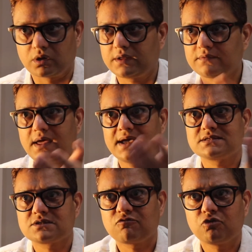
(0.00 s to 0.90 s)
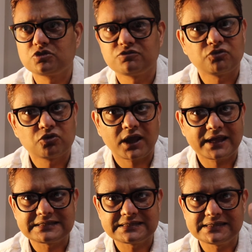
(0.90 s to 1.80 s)
It has
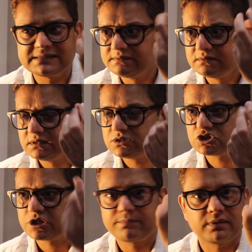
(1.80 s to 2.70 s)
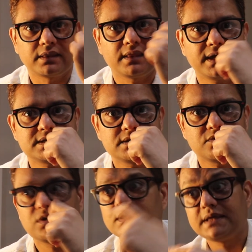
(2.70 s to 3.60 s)
4490 chip in that,
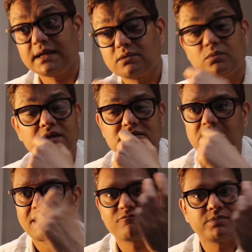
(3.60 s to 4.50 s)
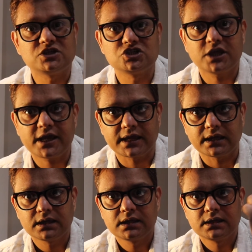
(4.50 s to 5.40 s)
but the other ones got
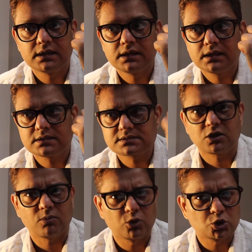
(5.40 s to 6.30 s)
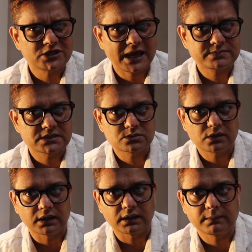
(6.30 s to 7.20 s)
FPGA. It's got more taps as
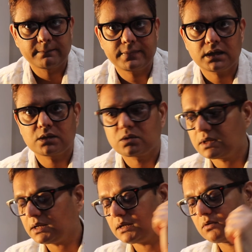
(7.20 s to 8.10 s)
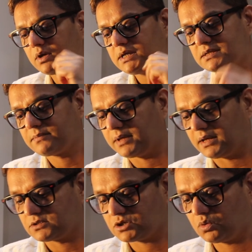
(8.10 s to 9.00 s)
well. But then reason
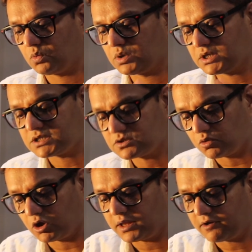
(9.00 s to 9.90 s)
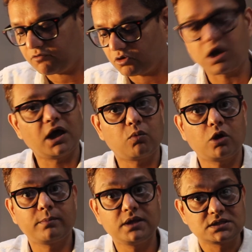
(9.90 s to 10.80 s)
being, so this is what the Focal
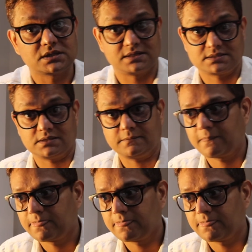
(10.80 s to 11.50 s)
want me to listen.